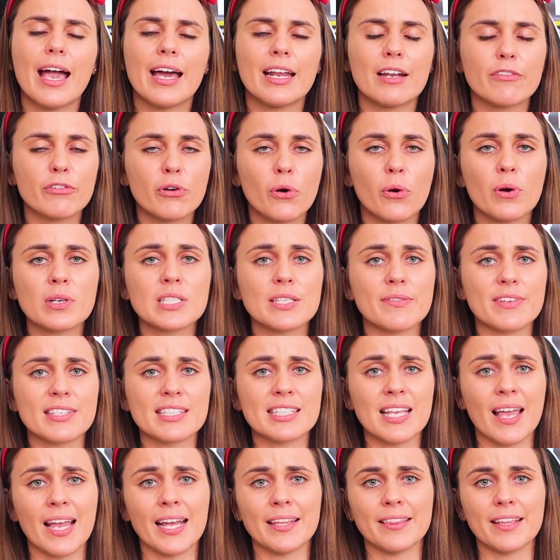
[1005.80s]
And of course, if
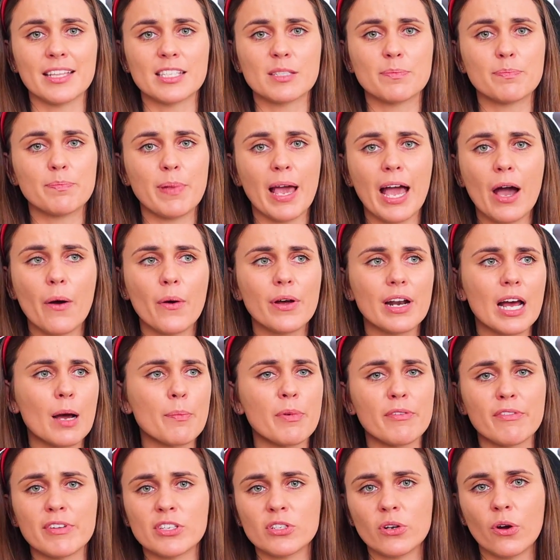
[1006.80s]
it's something that's powered
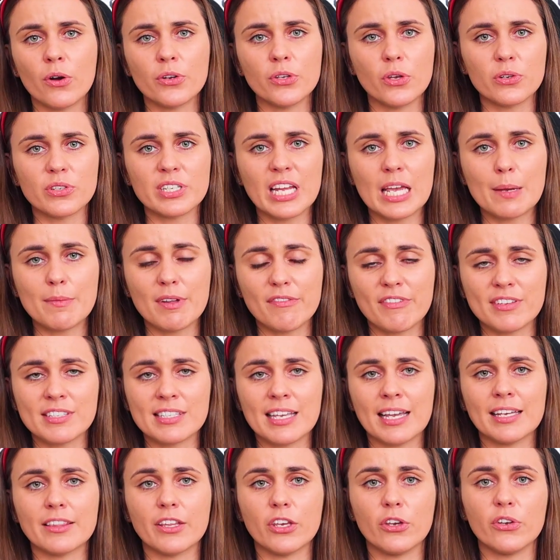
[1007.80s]
up, if it's on your team, if it's
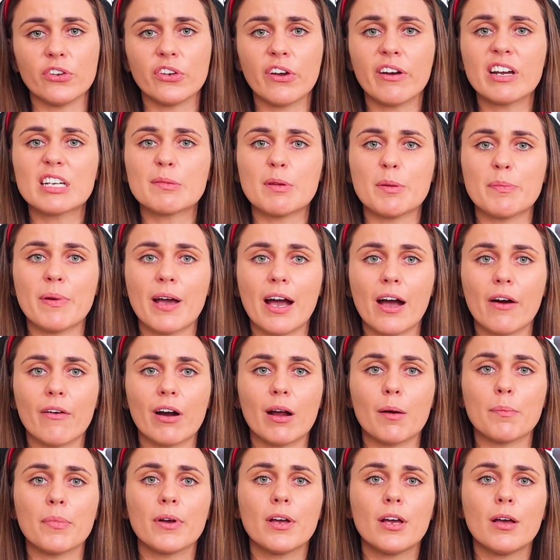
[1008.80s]
something that you're going to be
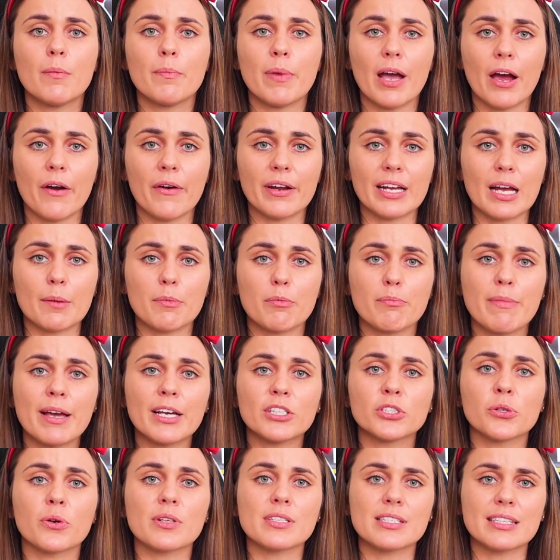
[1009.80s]
powering up,
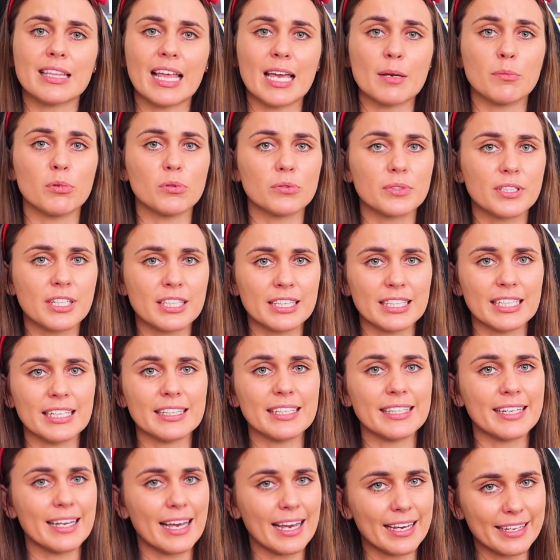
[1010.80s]
make sure it's labeled
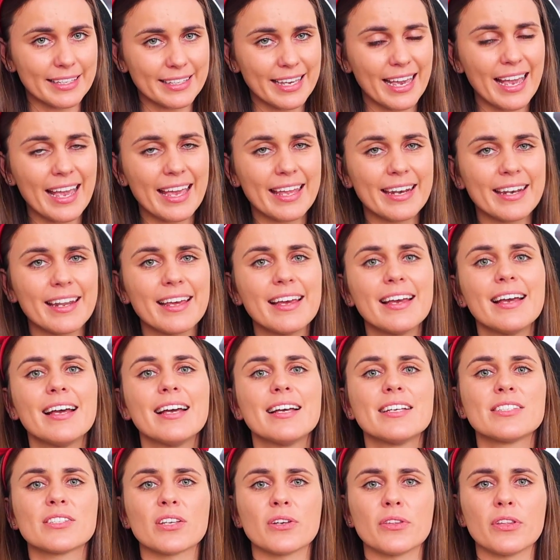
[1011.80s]
clearly again
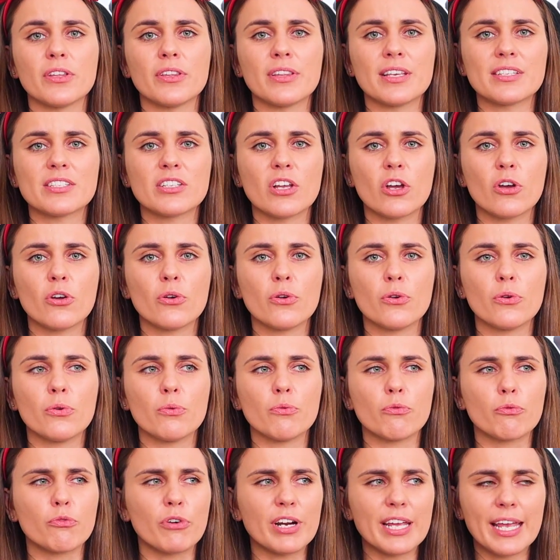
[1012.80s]
so that there's
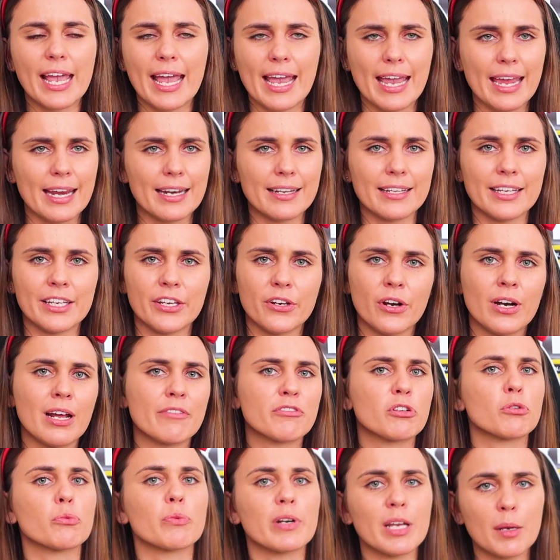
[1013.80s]
no rehandling. You don't
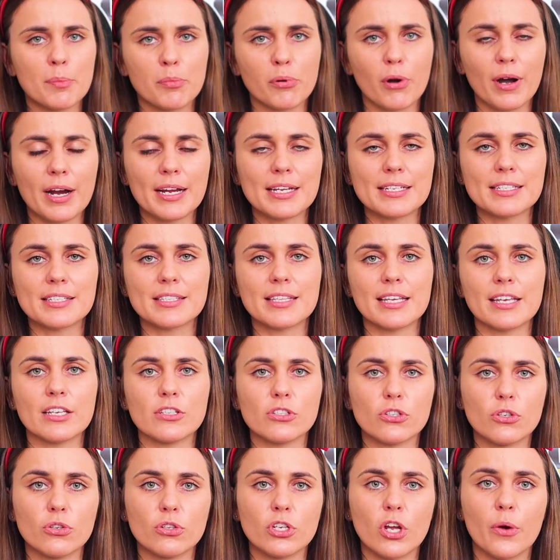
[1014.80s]
have to reappraise
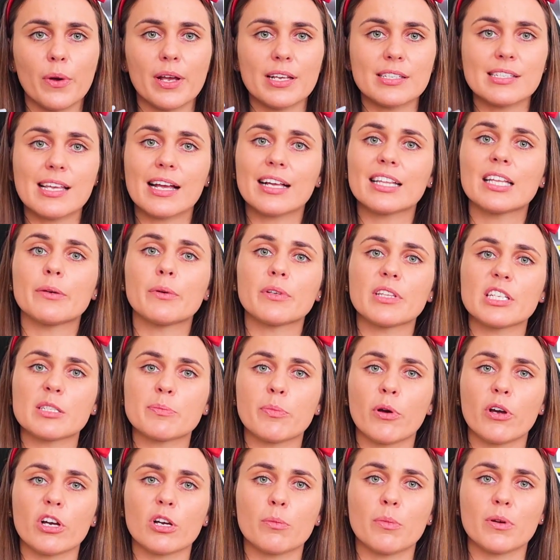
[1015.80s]
things. You know exactly what this
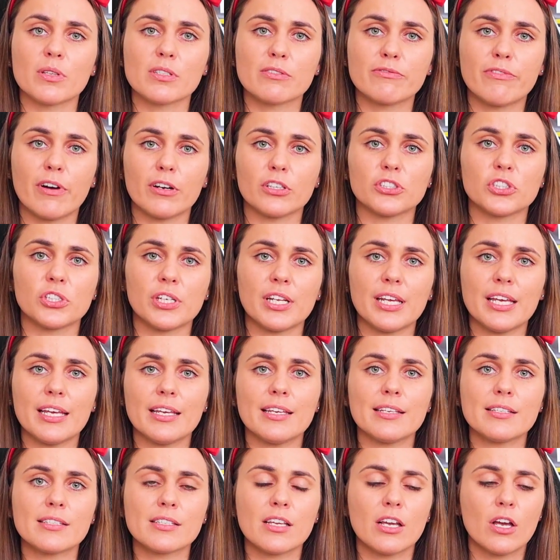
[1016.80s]
Pokemon's function
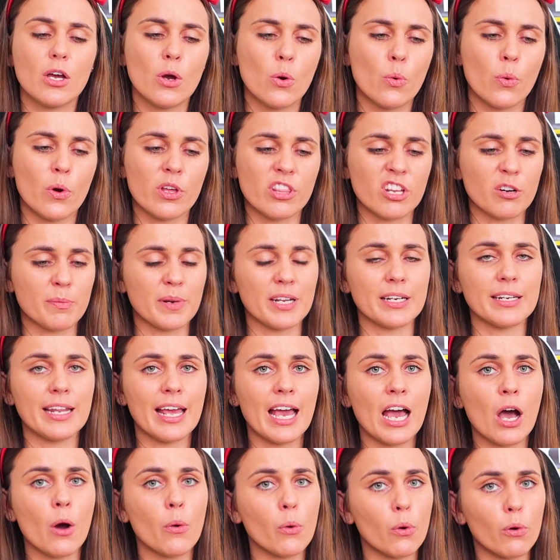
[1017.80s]
is, whether it be
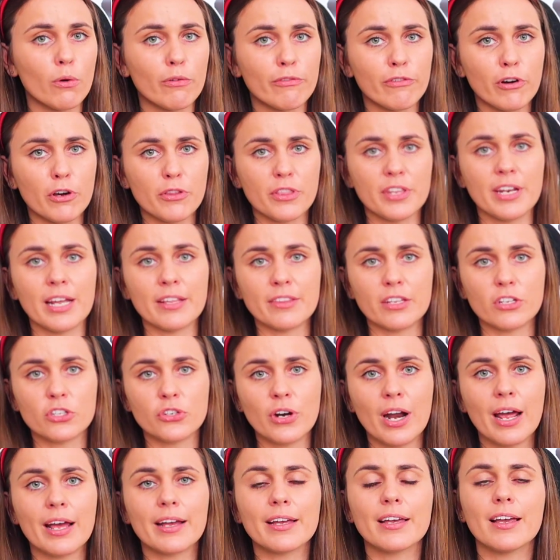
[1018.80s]
now or further down the
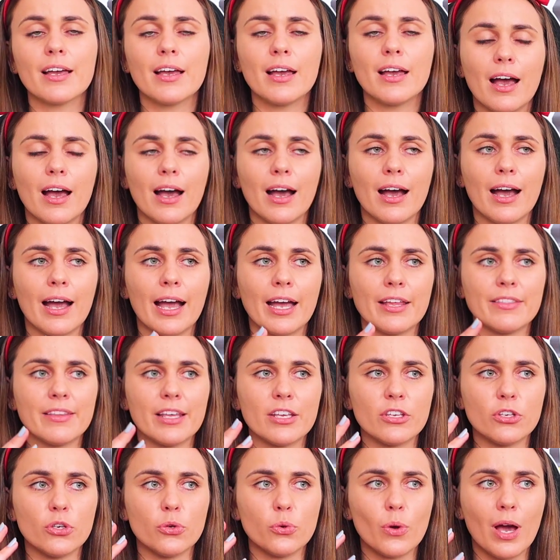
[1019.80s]
track, and
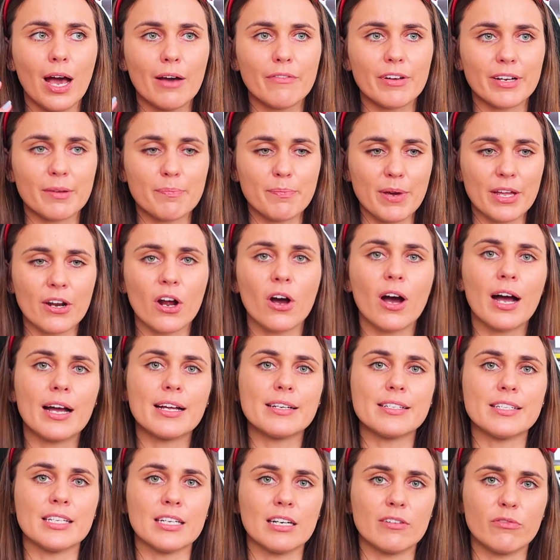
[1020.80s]
then you have a better
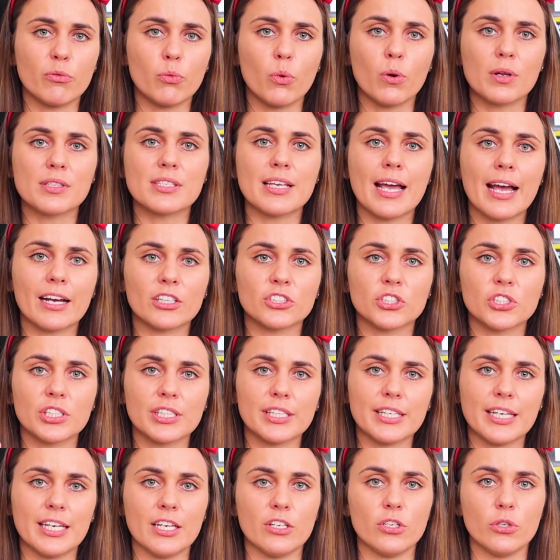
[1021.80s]
idea of what's
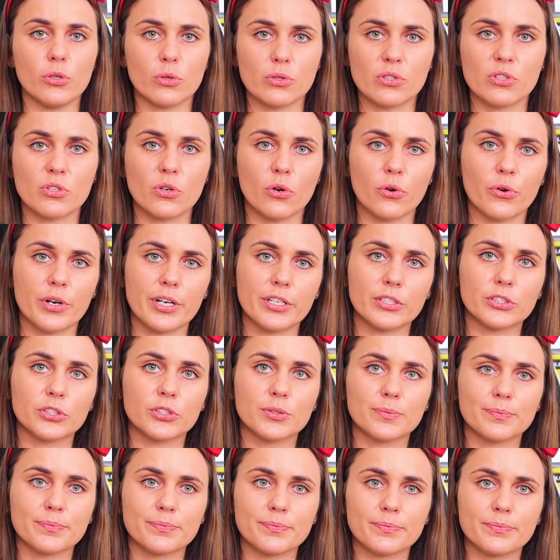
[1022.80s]
actually in your
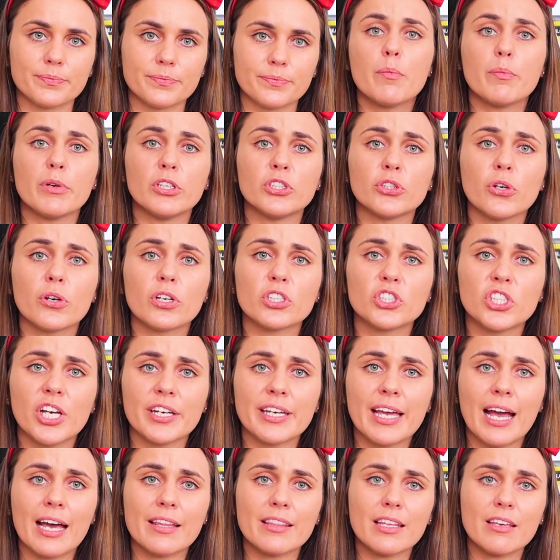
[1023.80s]
storage. Be sure to
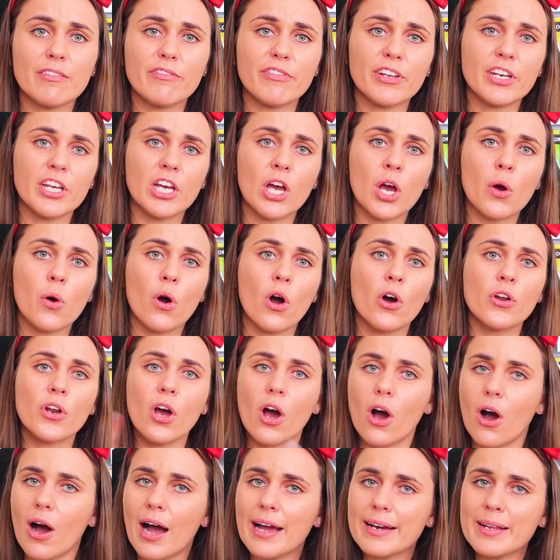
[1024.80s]
check out the video
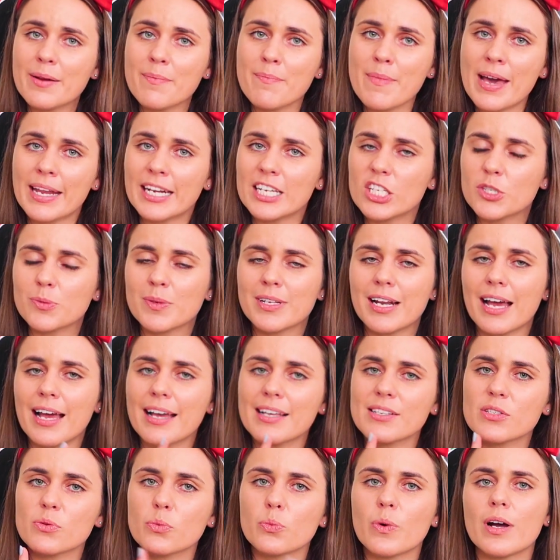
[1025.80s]
on item management
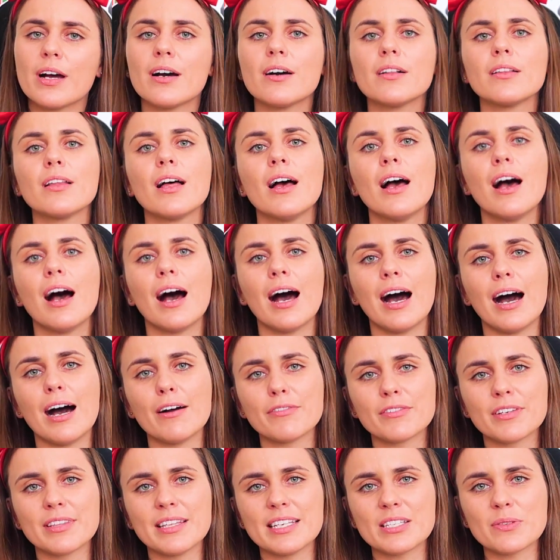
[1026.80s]
as well
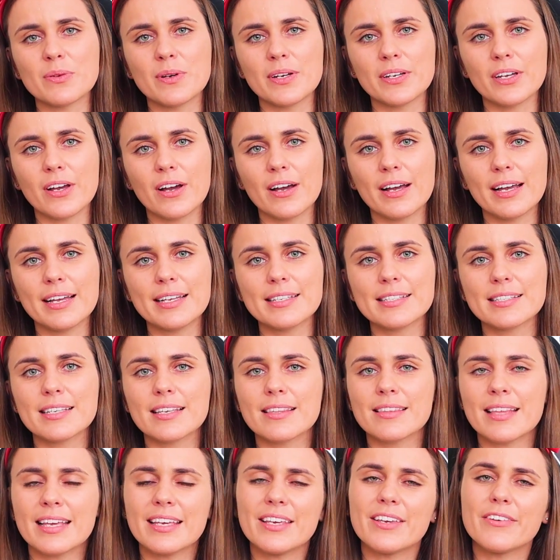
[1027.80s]
after this one, guys.
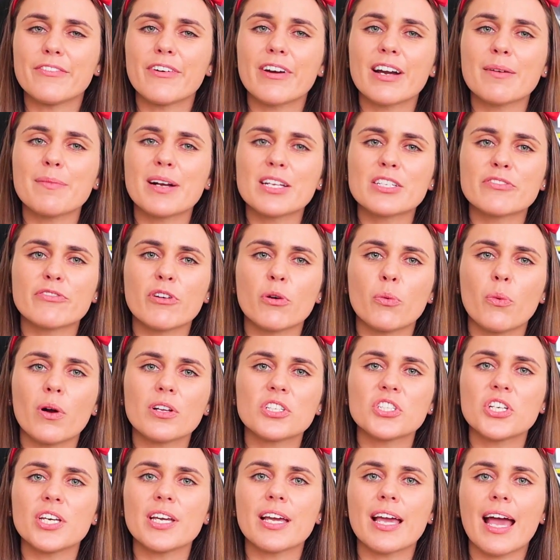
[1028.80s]
Thank you very much for
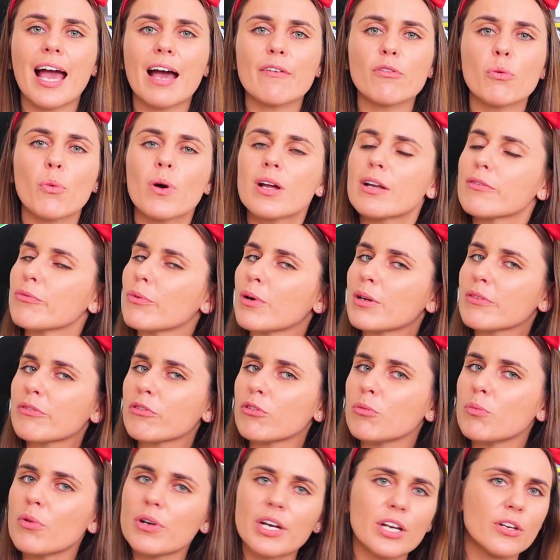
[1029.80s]
watching. Have a wonderful,
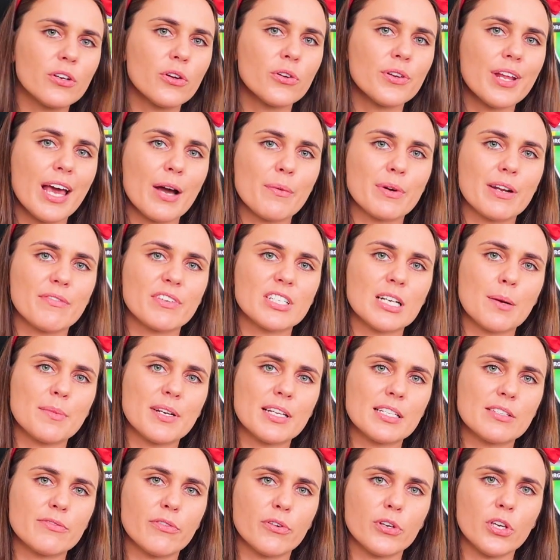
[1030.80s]
wonderful morning, noon, night, whatever time
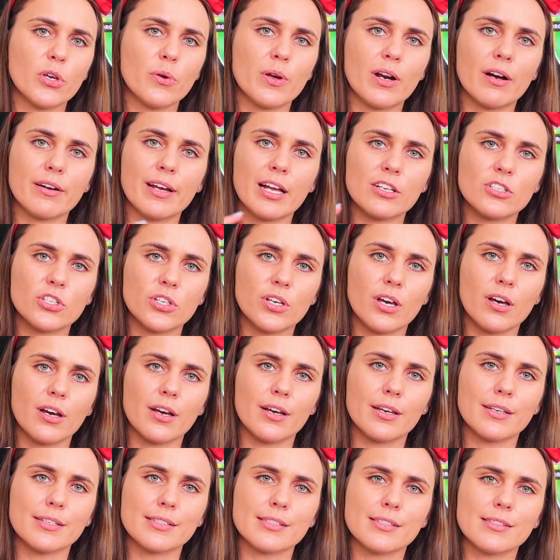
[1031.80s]
it is for you, and I'll catch you
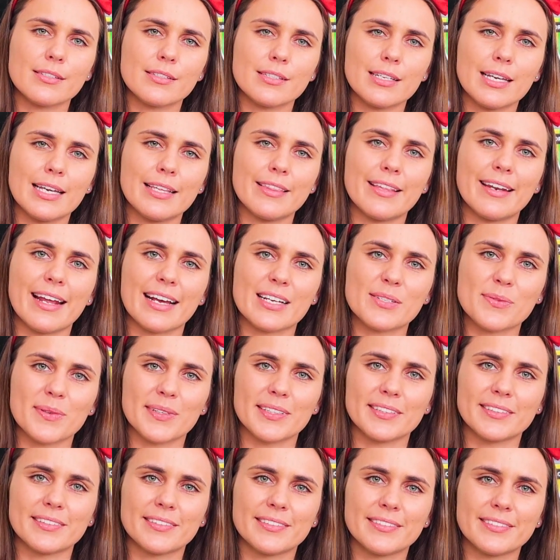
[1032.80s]
guys in the next
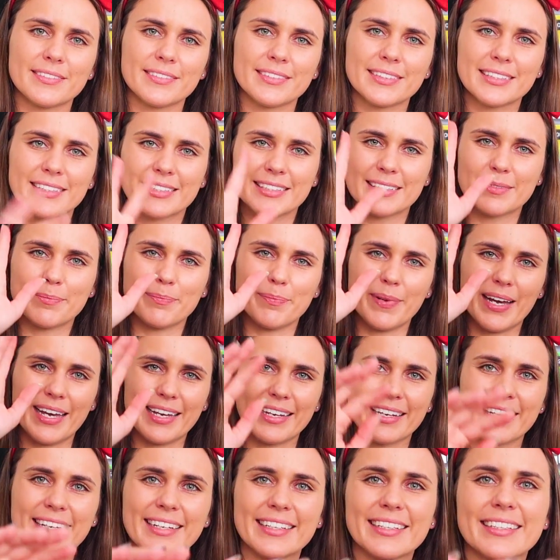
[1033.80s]
one.
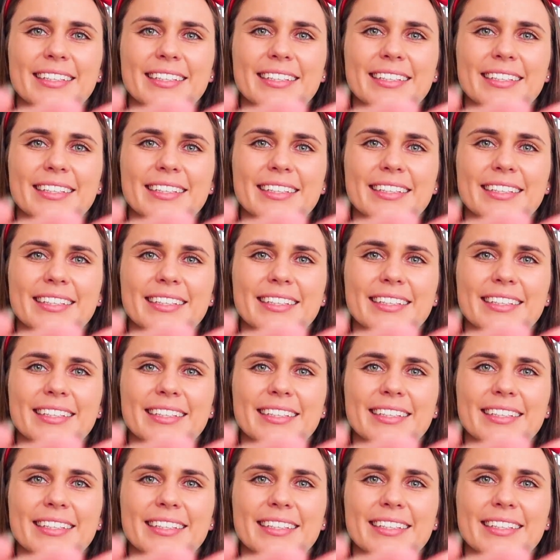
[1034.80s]
Bye.